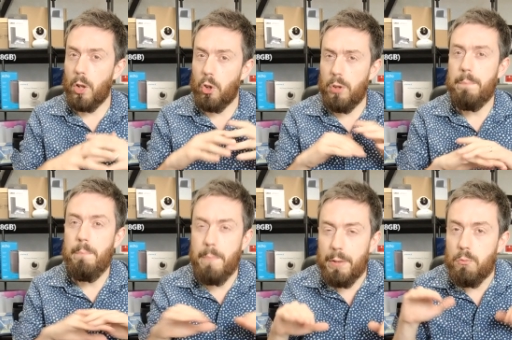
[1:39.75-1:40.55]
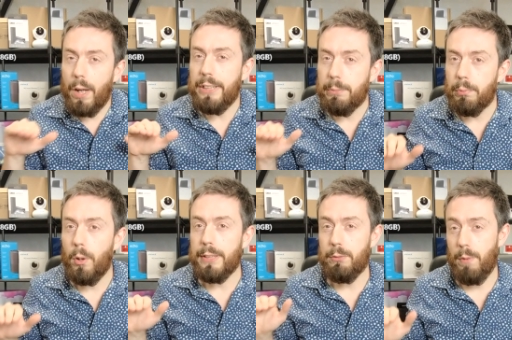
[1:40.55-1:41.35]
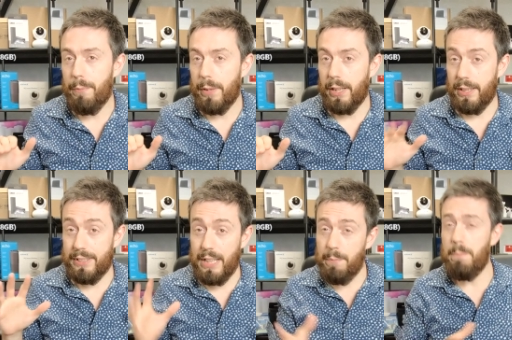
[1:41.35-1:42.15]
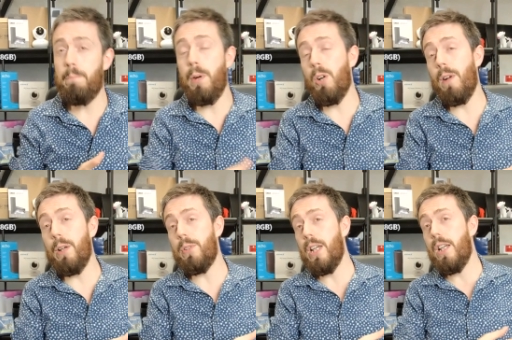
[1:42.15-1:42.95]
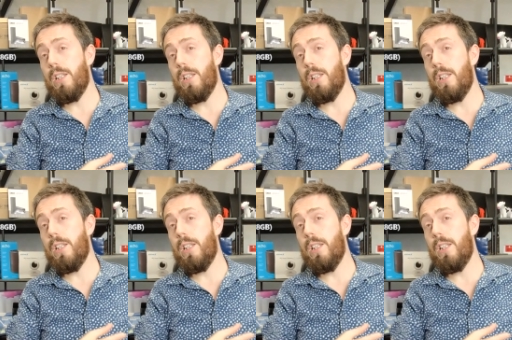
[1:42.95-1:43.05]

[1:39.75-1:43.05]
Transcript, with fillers: a good mid-range price for everything, and has even borrowed